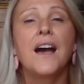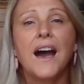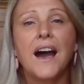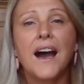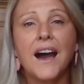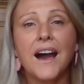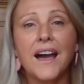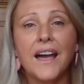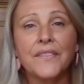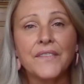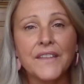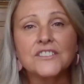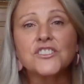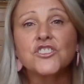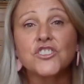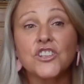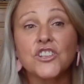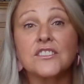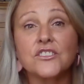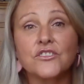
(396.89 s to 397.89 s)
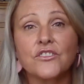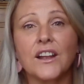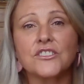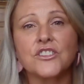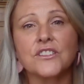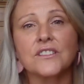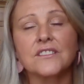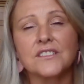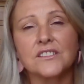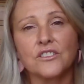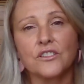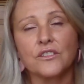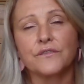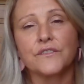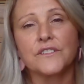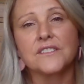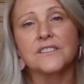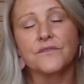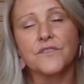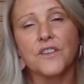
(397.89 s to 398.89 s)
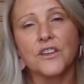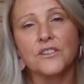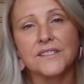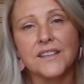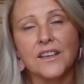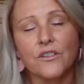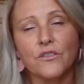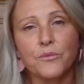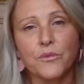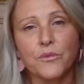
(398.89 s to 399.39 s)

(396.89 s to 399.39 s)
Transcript: And that's just scratching the surface of those health